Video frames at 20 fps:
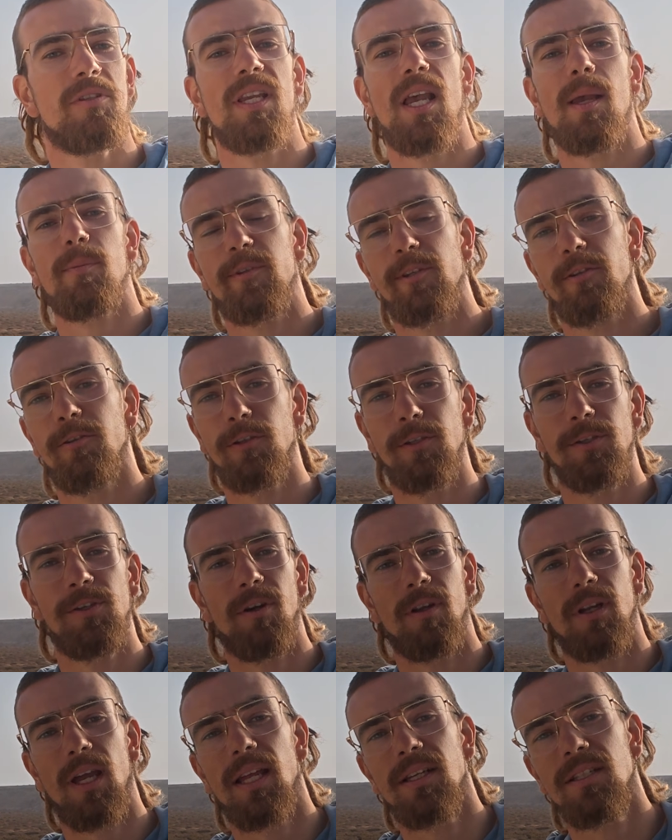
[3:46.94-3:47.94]
it's absolutely
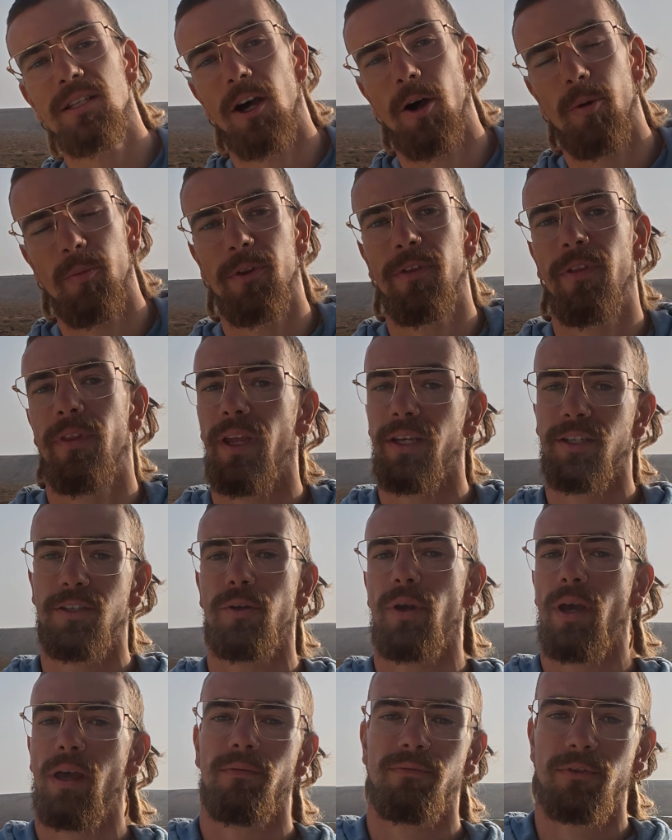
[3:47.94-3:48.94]
not uncommon that
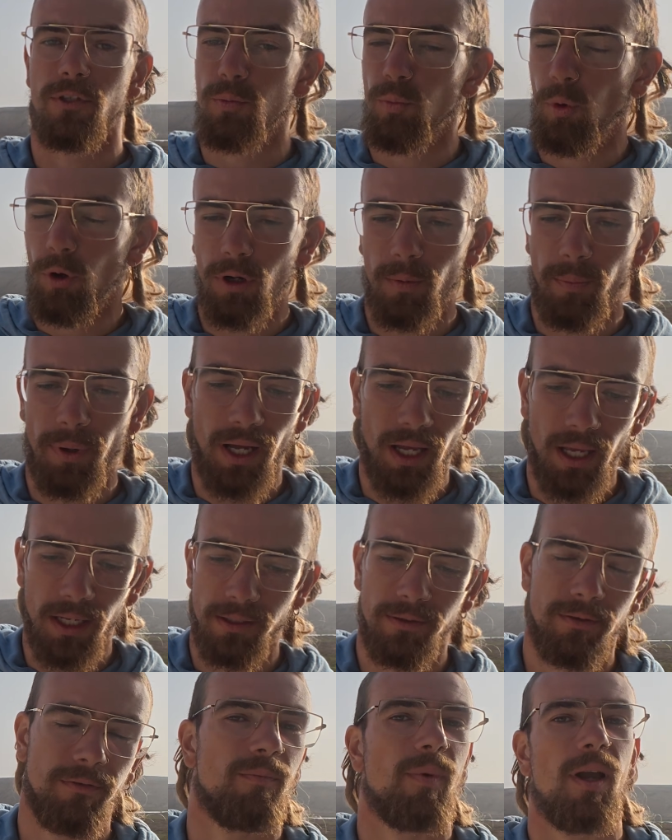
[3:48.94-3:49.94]
you have a smaller
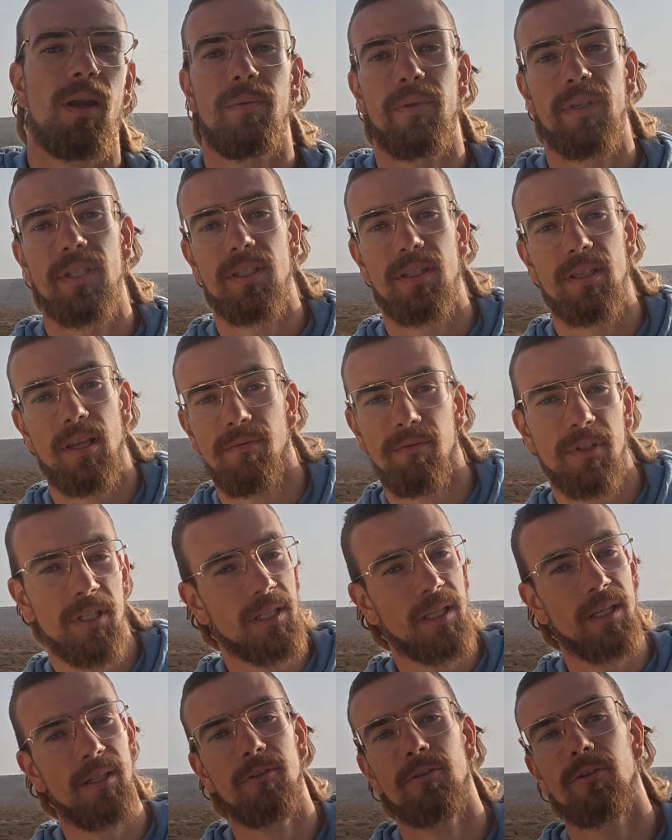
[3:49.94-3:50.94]
pilot of maybe 70
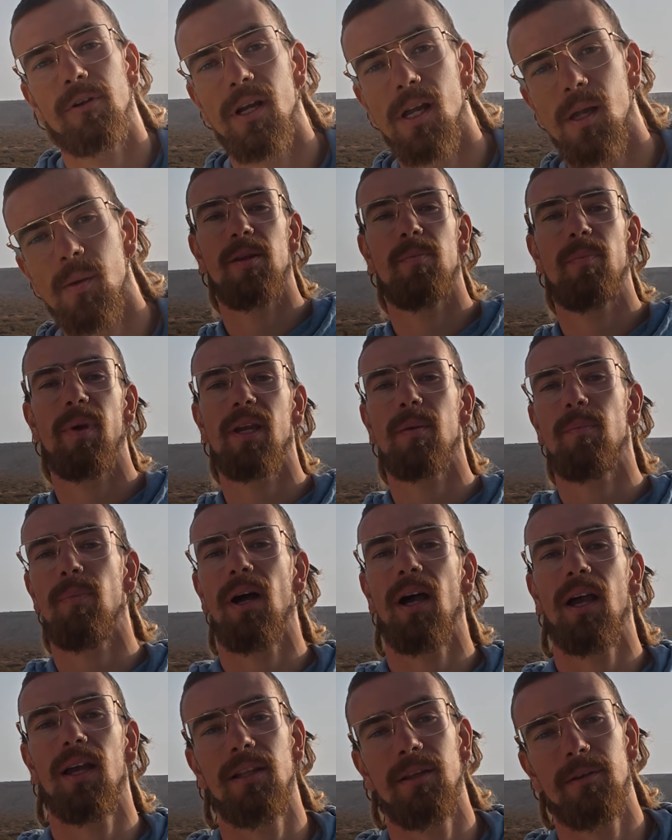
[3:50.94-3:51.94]
kilogram and a bigger
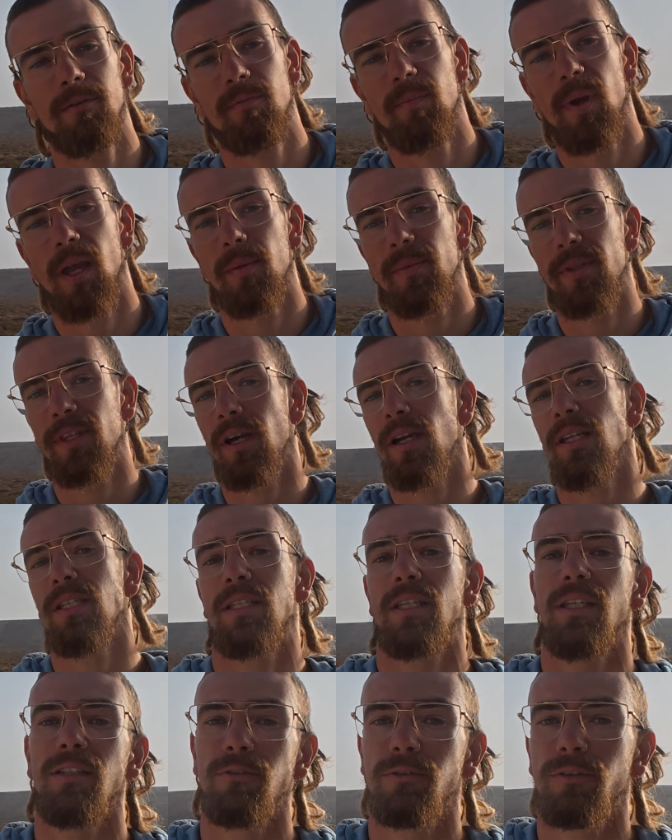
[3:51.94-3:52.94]
pilot of maybe 90
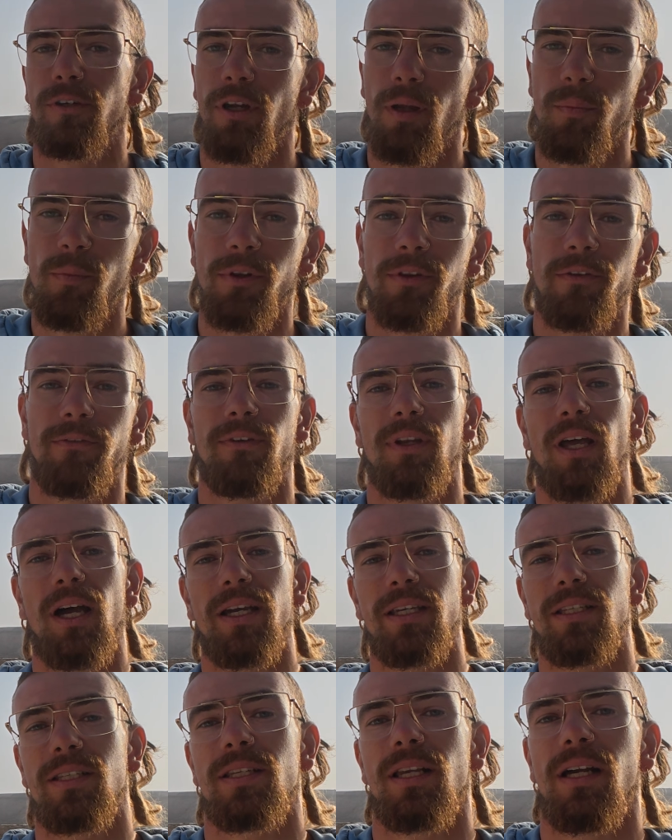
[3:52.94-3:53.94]
kilogram on the
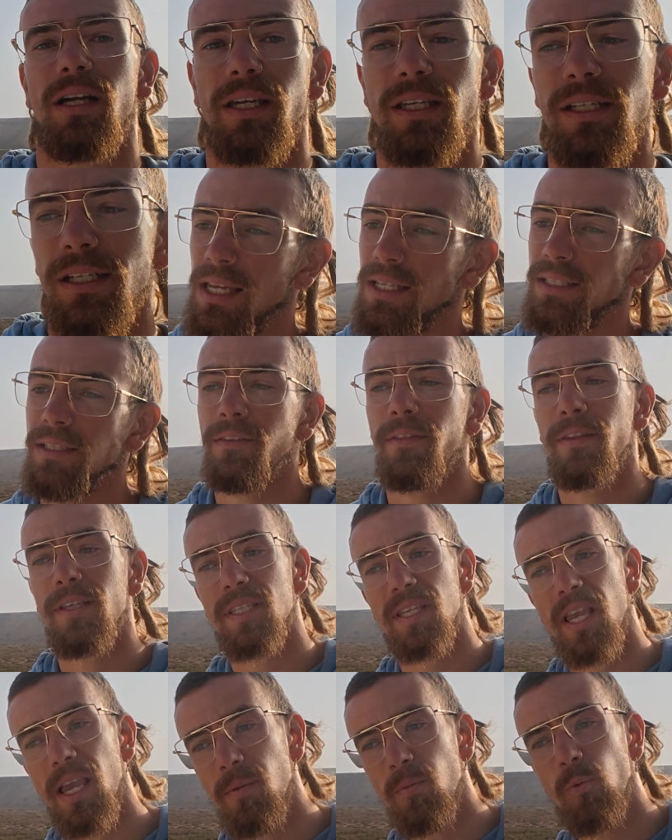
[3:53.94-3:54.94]
flying side. And in the
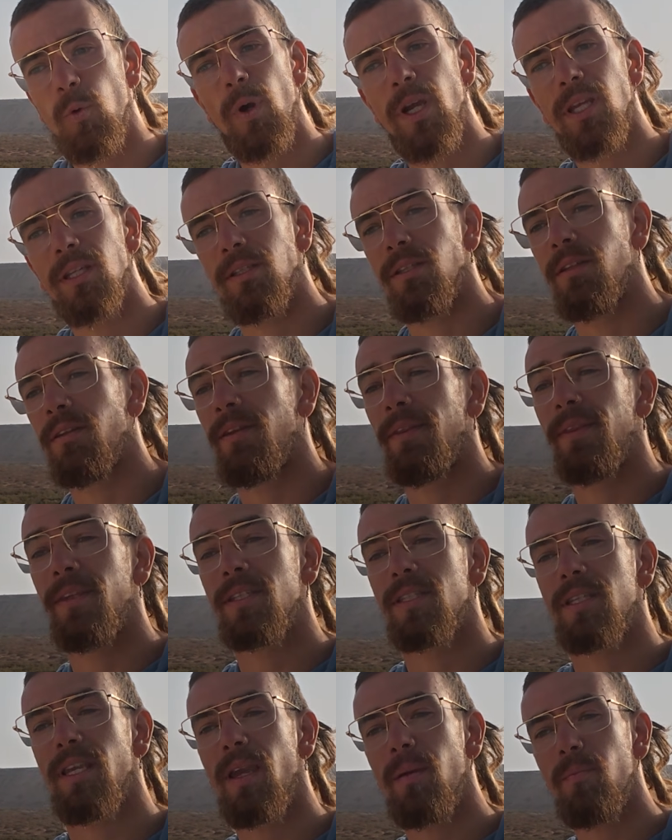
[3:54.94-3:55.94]
same wind and in the
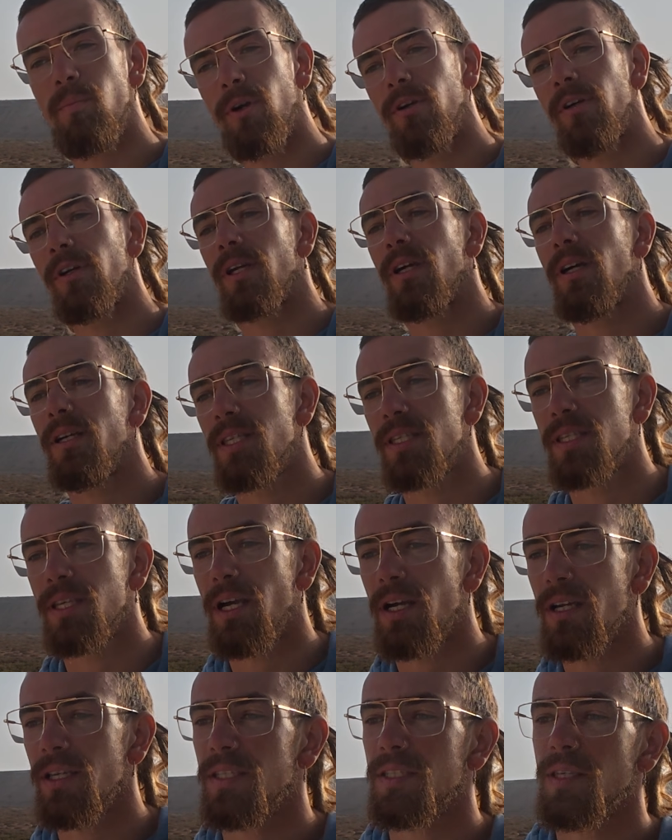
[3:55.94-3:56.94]
same Parakite
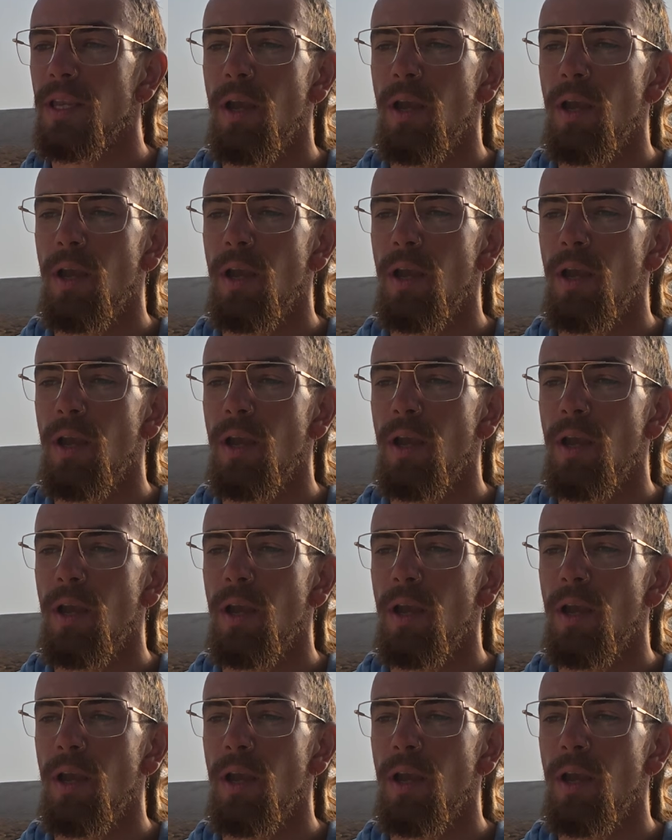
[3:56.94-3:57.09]
size,